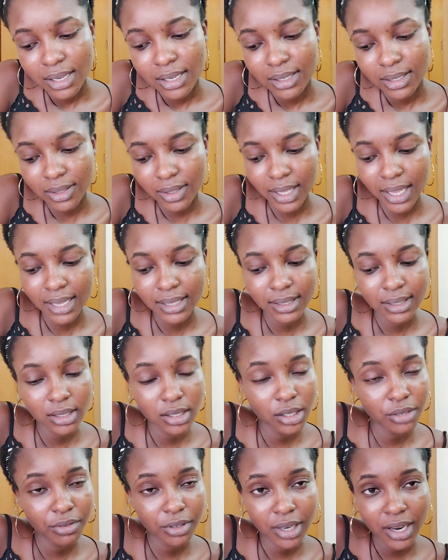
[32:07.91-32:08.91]
so that's
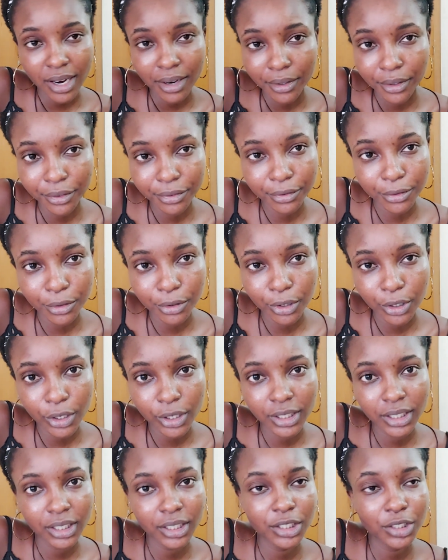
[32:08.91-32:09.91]
it. If you carry full
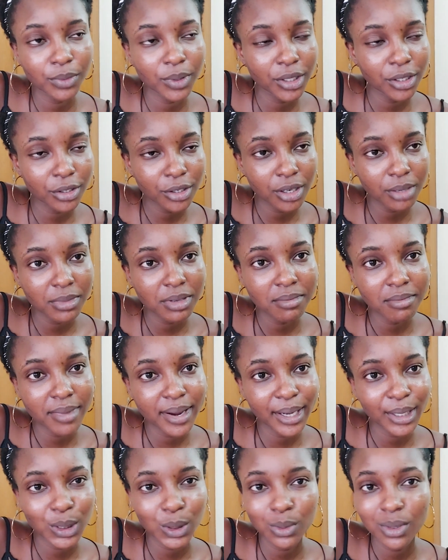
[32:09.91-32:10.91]
luggage, when you're coming
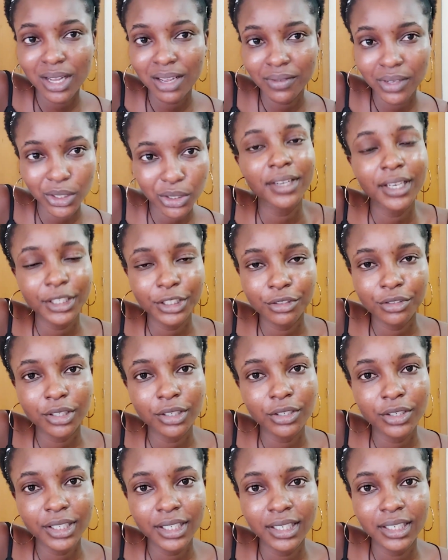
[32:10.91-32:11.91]
back, you have extra
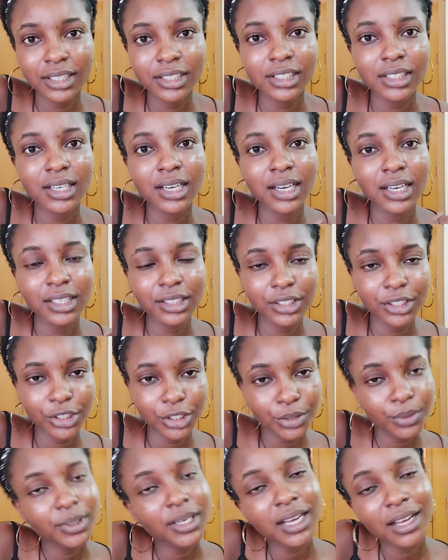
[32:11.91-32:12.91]
luggage and
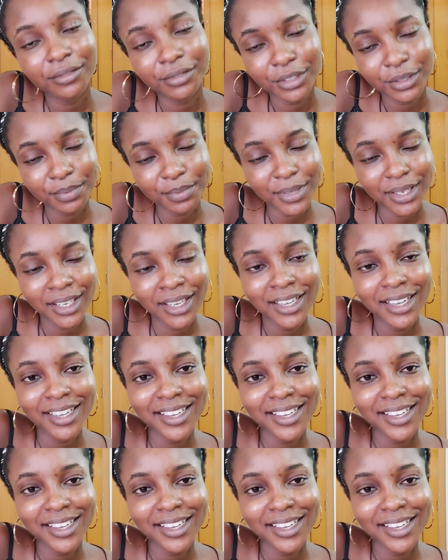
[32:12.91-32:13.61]
you would have to pay.